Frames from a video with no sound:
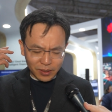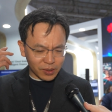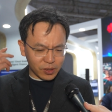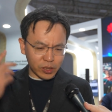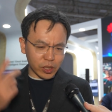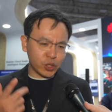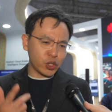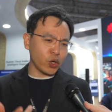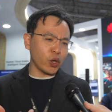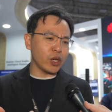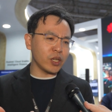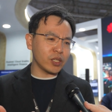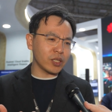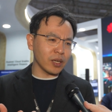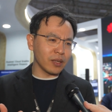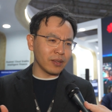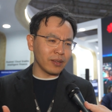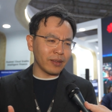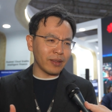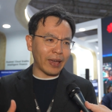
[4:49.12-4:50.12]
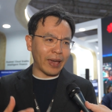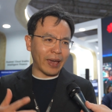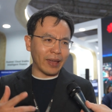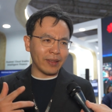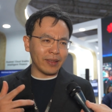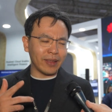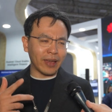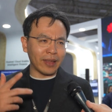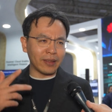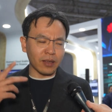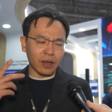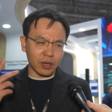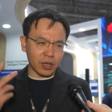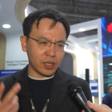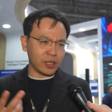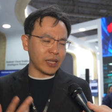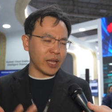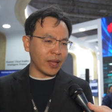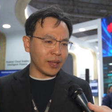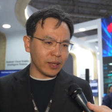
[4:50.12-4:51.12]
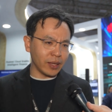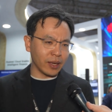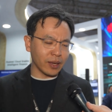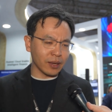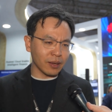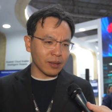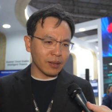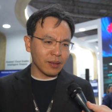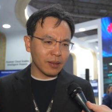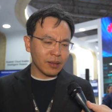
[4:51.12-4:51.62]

situation and, and understanding